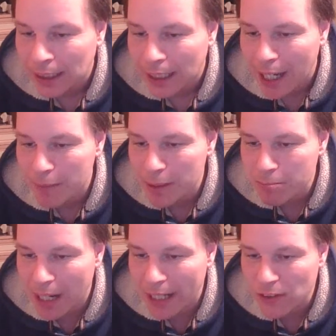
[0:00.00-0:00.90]
How many
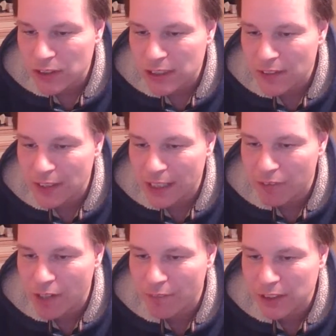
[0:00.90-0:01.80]
miles do you think
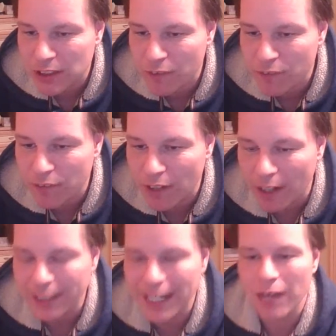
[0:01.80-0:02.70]
I've covered so
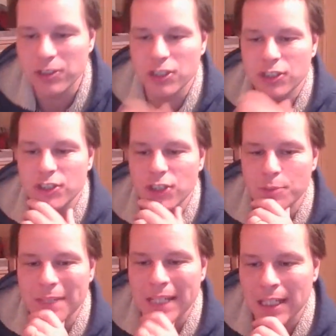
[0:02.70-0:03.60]
far? Now, do
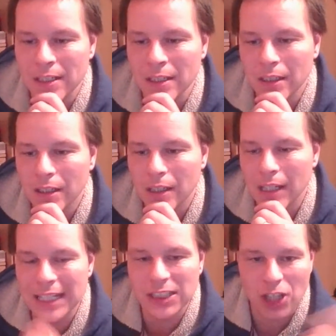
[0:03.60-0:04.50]
you mean
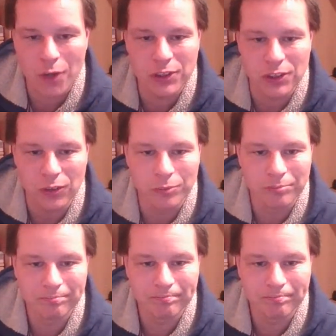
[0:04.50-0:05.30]
in total,